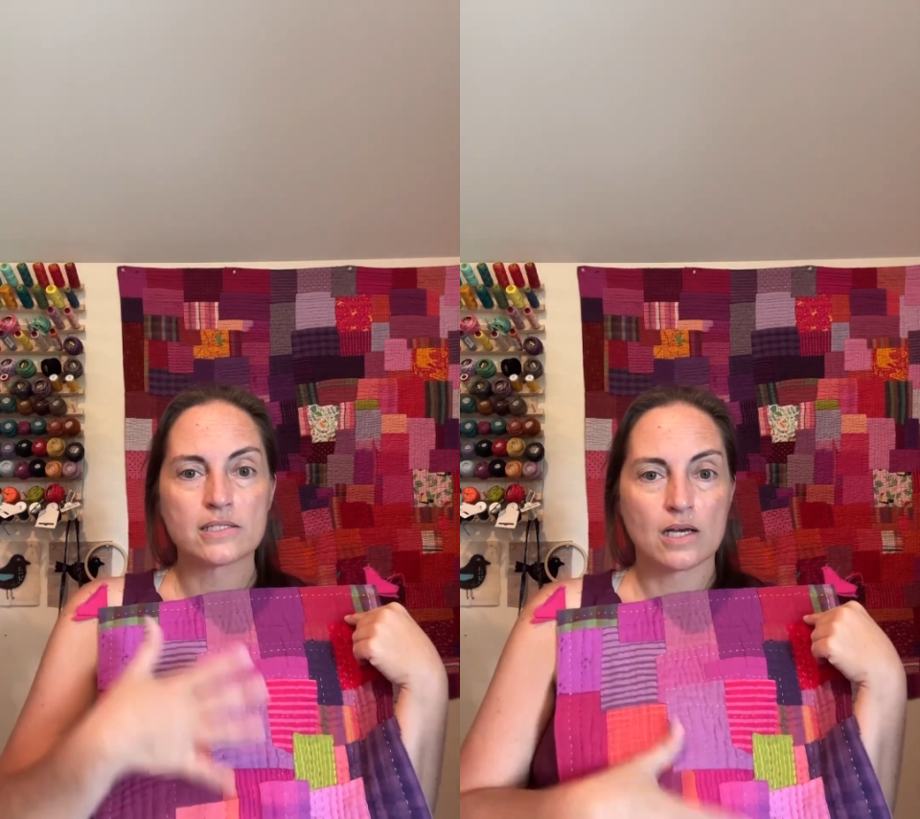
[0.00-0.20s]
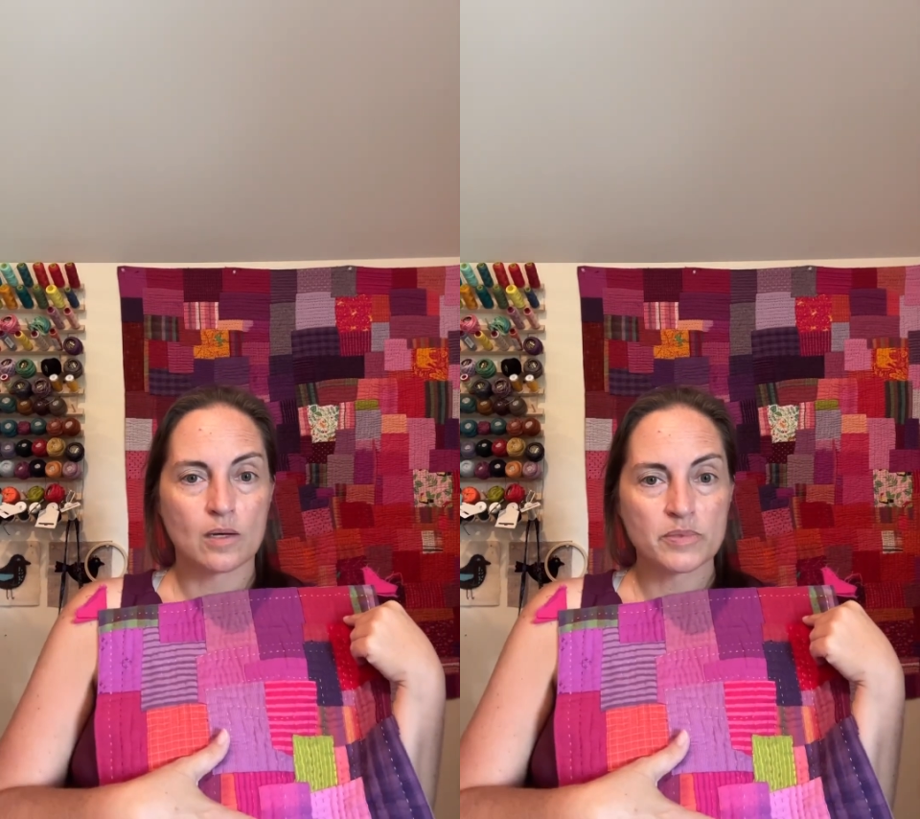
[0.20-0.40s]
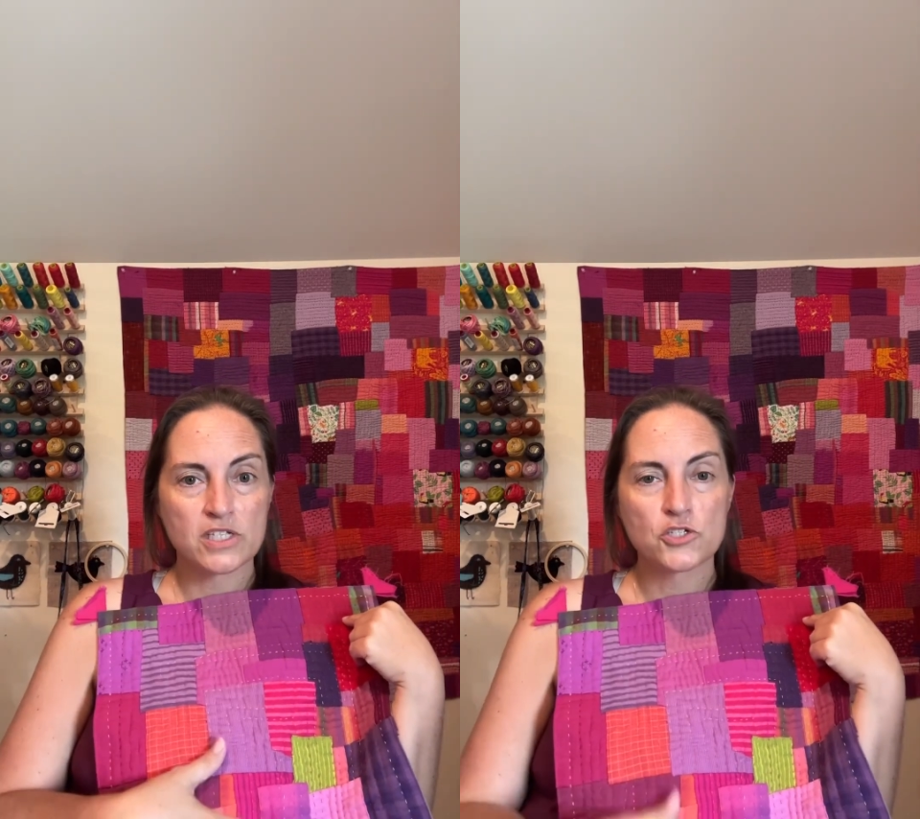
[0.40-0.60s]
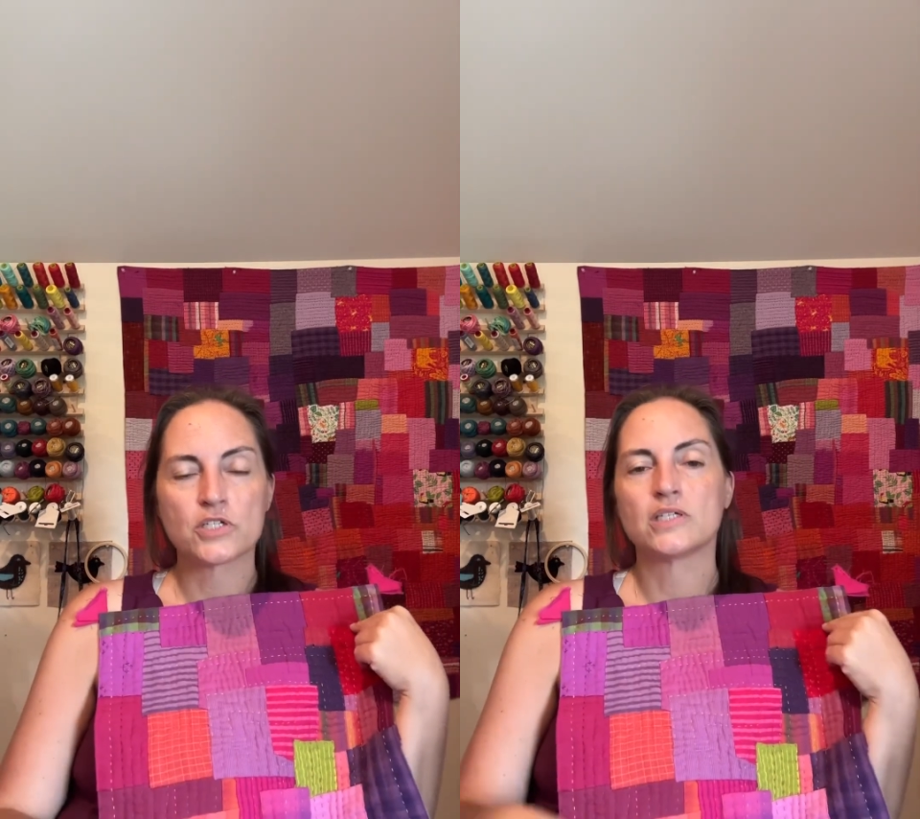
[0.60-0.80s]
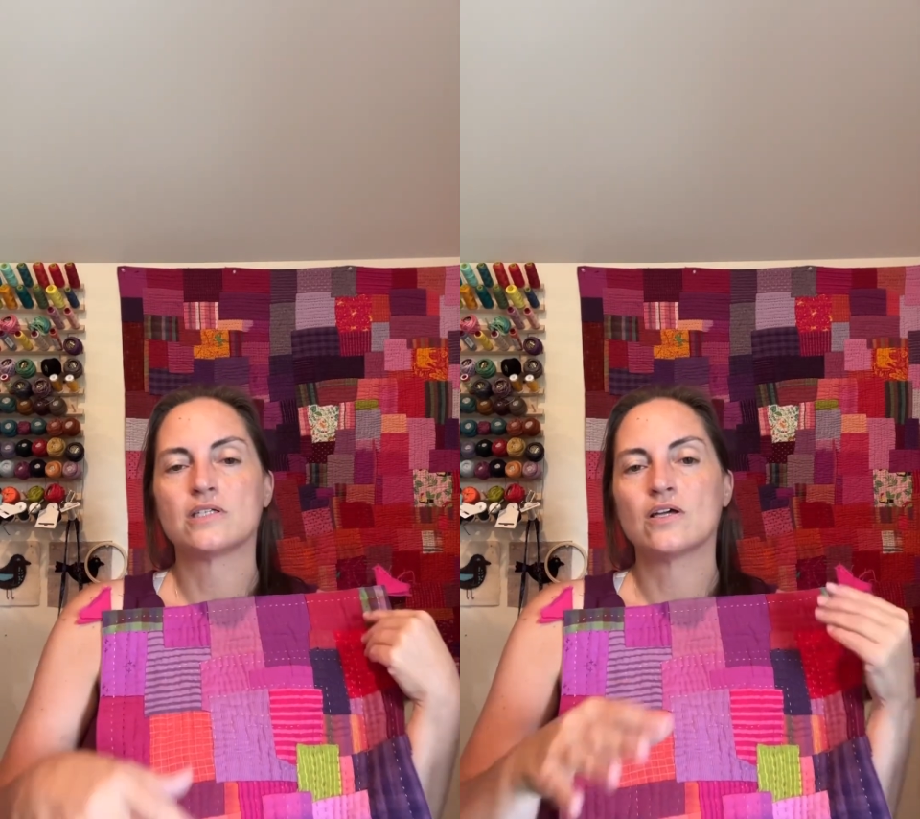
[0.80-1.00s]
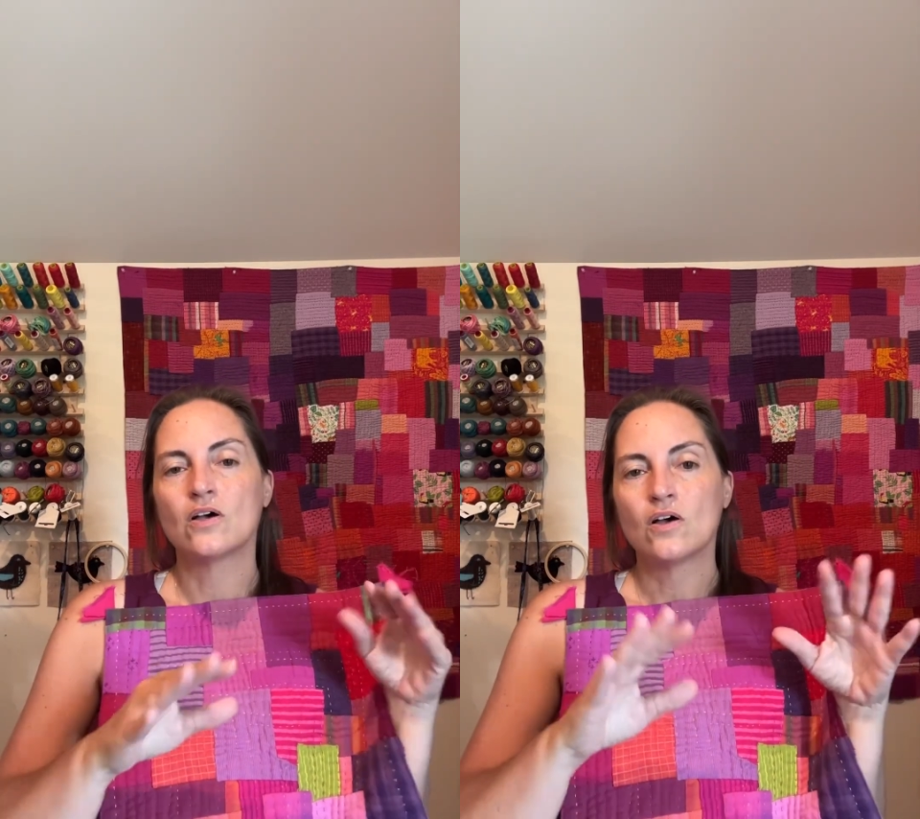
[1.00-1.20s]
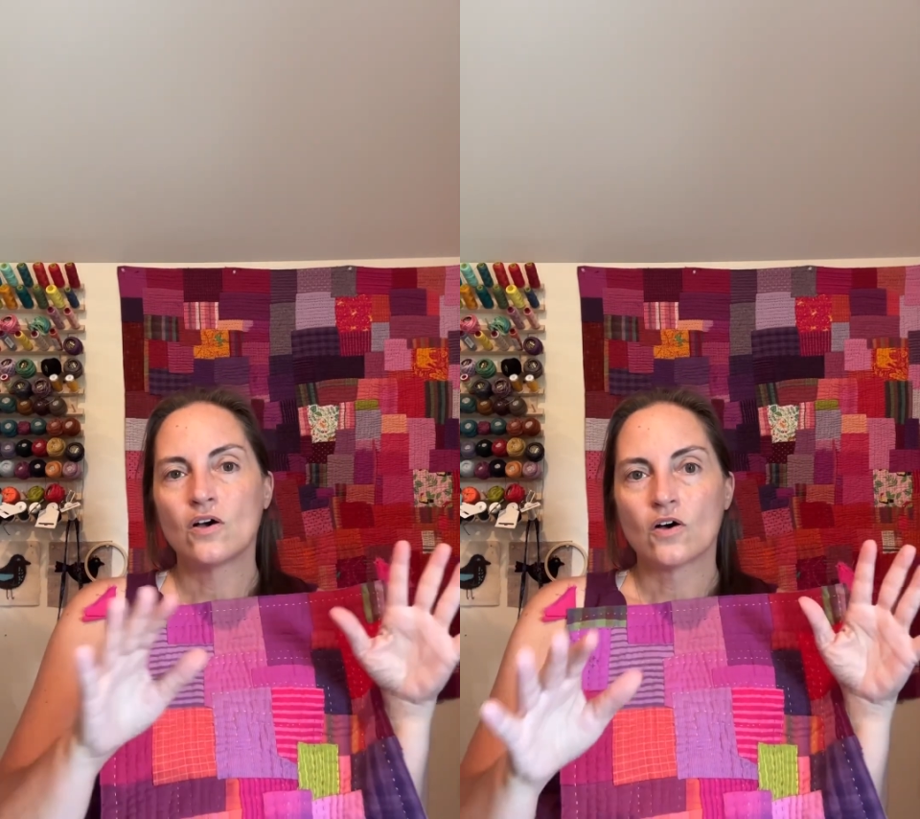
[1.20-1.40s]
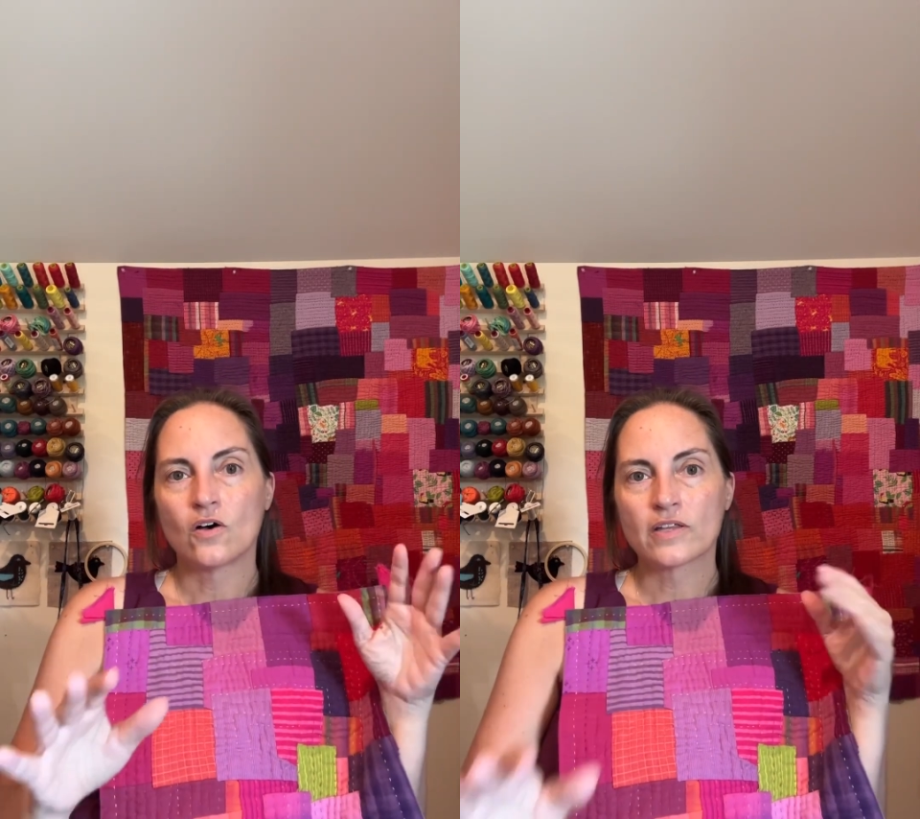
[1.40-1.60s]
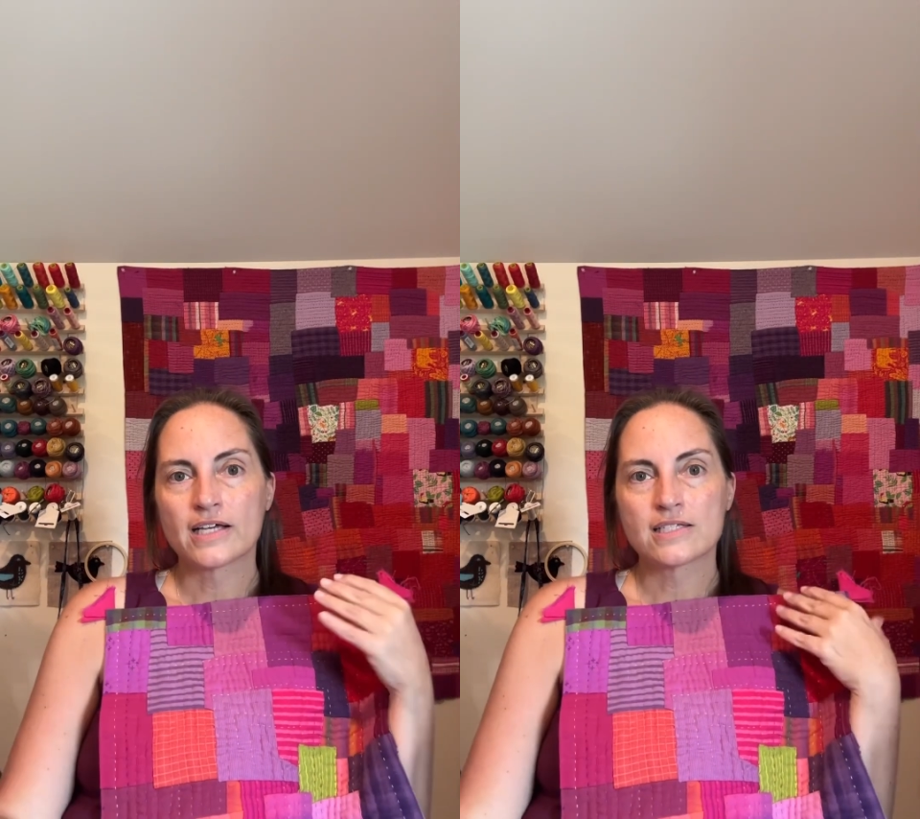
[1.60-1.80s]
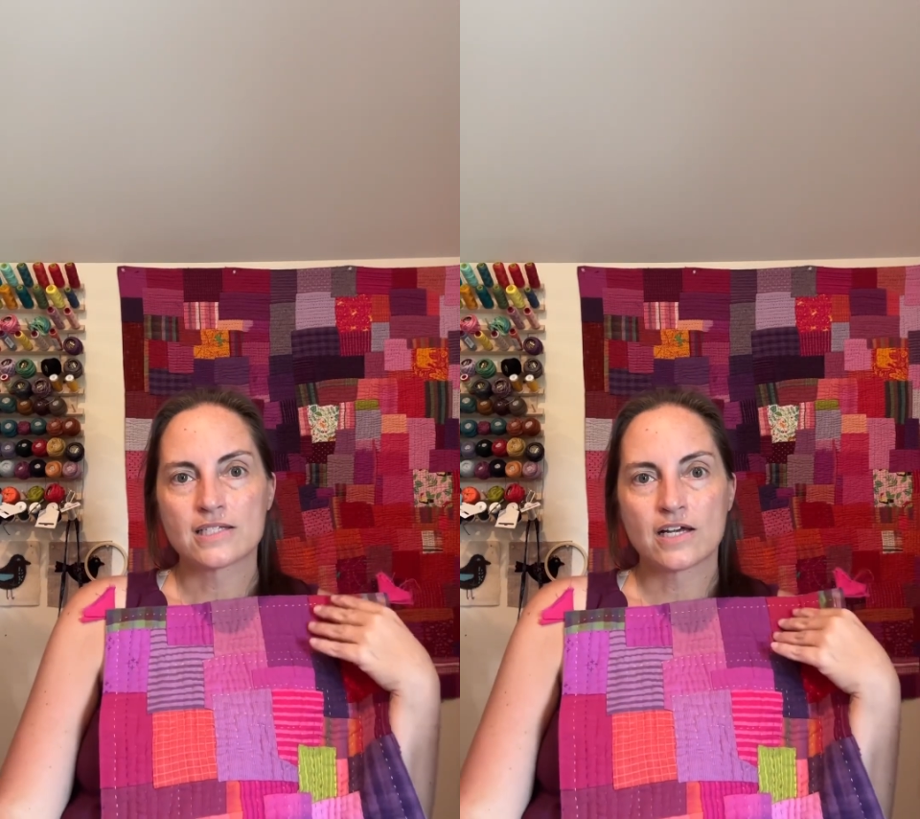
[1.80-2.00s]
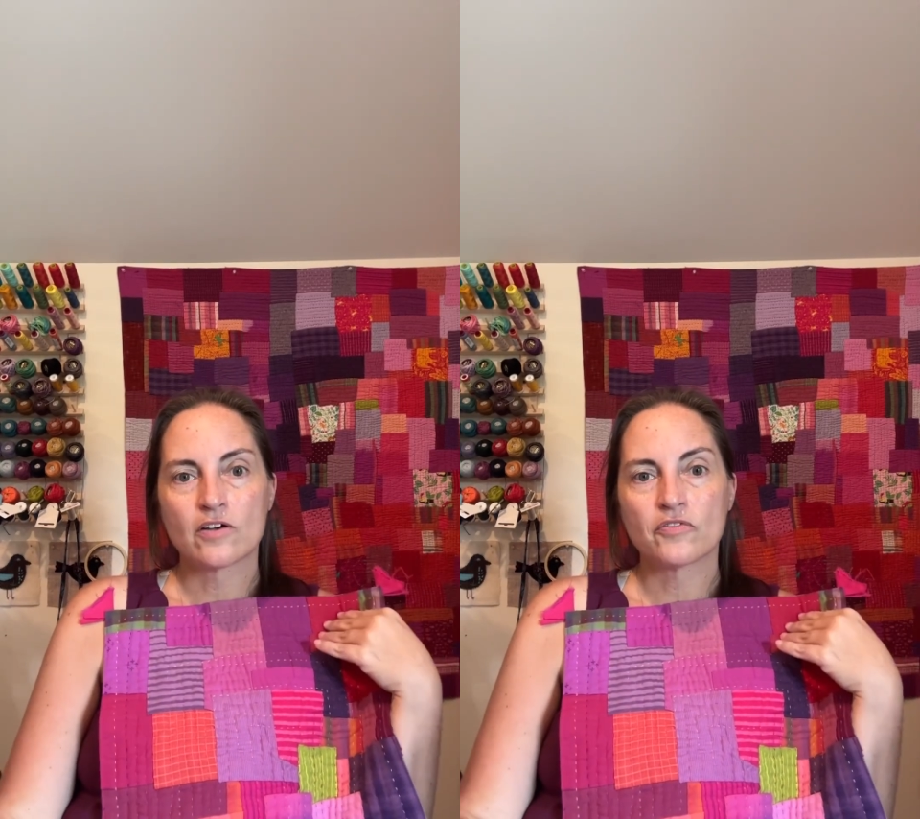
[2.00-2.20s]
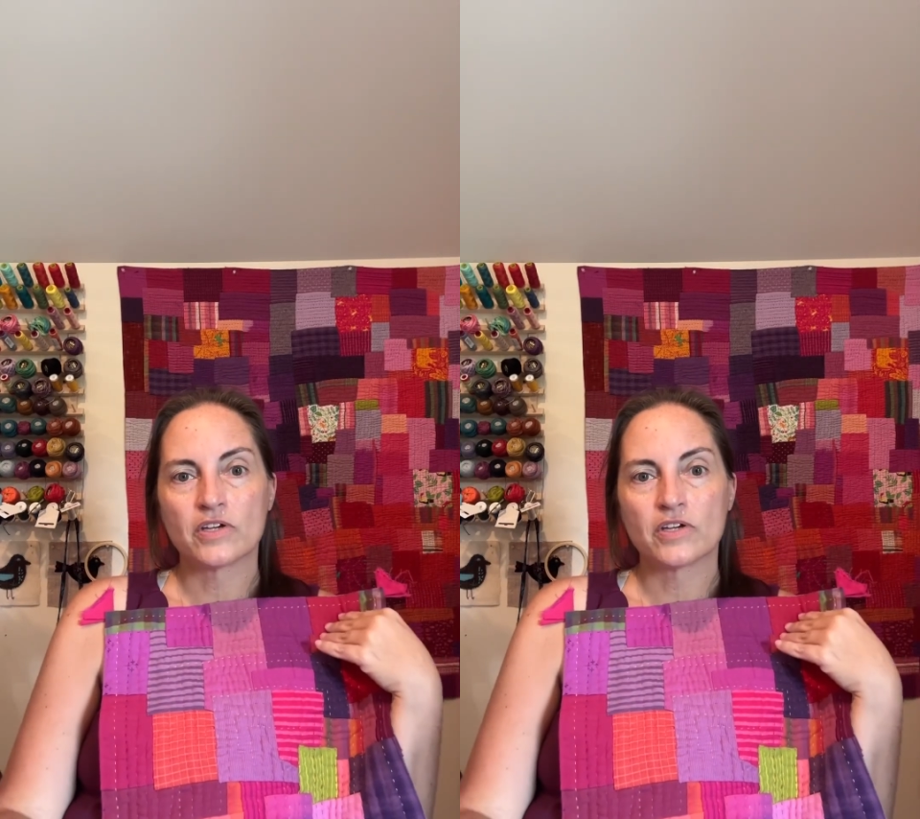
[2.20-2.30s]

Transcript: composition, all that stuff.